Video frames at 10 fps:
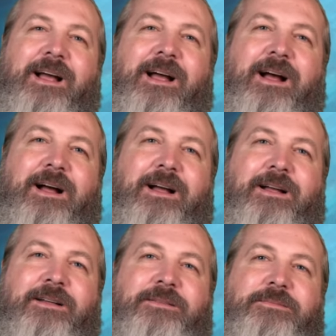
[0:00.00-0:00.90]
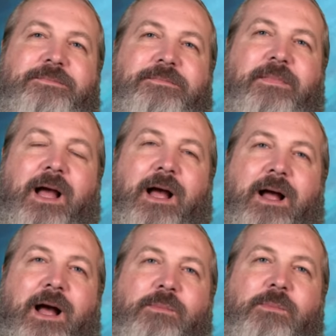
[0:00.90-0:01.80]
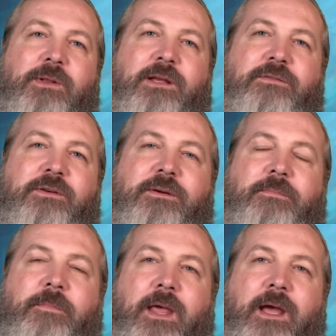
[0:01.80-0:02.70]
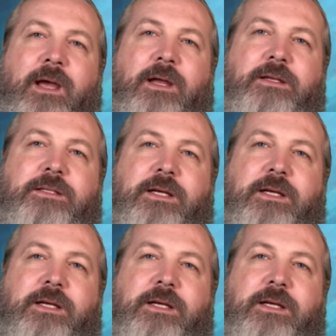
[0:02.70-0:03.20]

I'm a believer, and